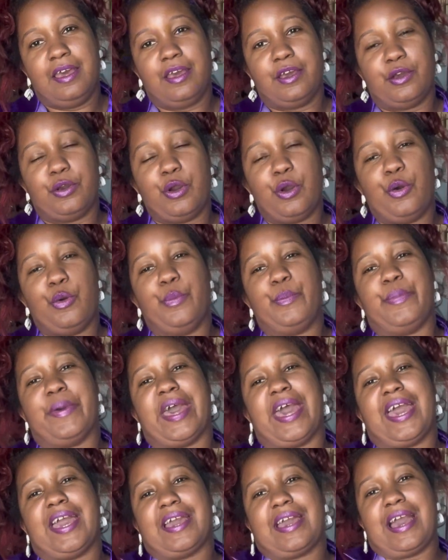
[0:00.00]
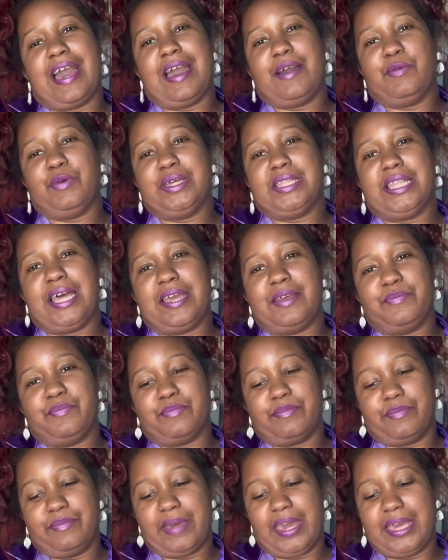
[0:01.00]
go back, I would like
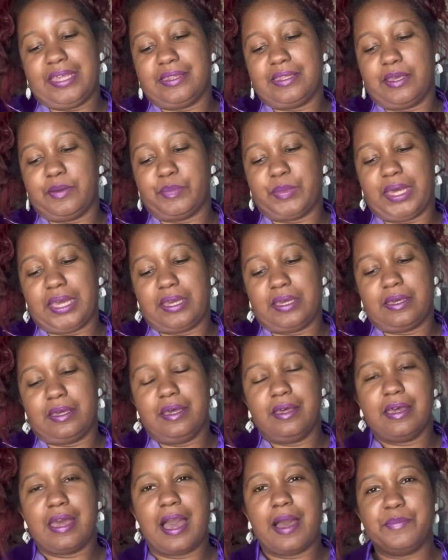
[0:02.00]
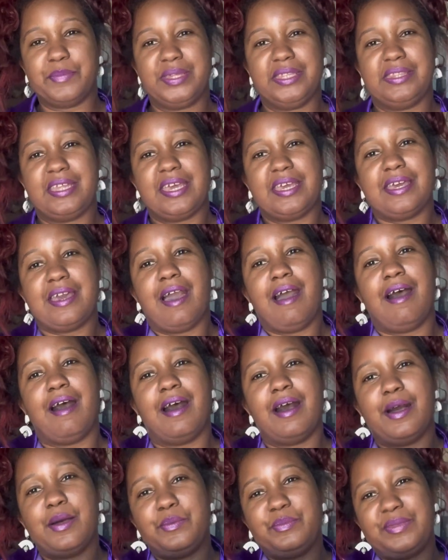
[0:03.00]
make them like, I mean, they
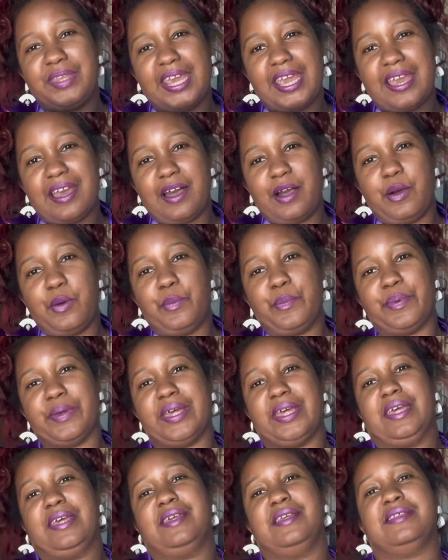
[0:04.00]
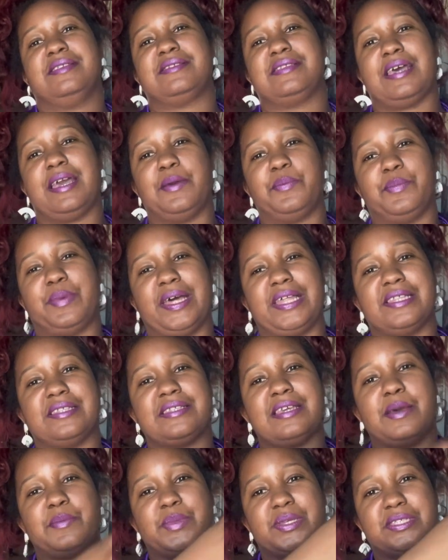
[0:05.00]
come down, but it's like by the
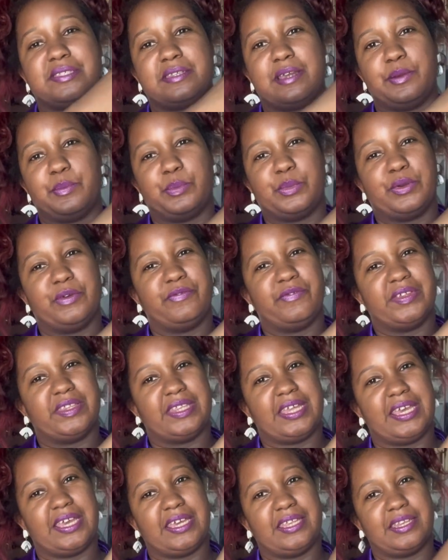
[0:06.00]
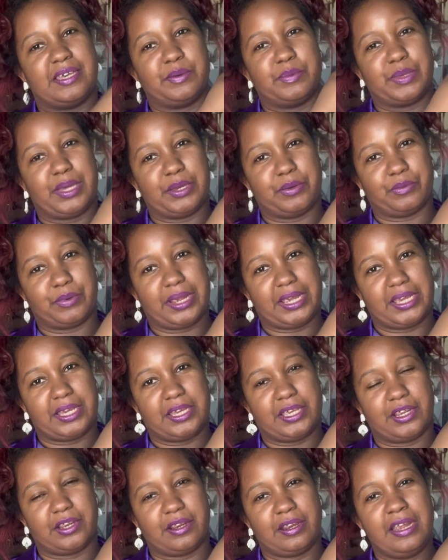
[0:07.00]
time I start moving, they end up like right
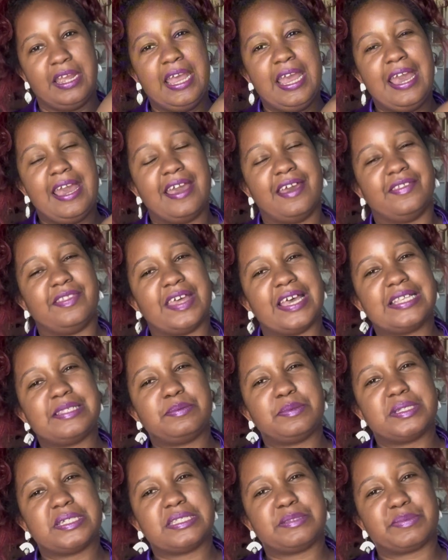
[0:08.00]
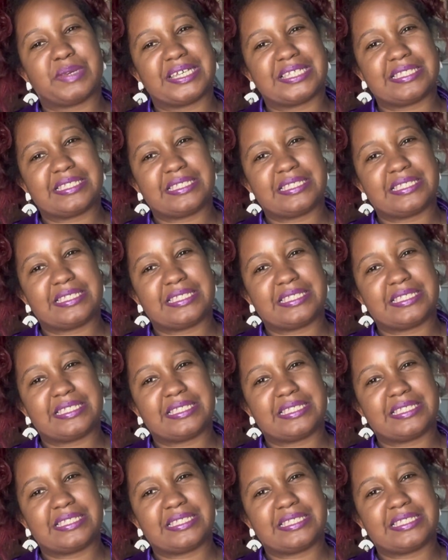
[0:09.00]
here. And that's because my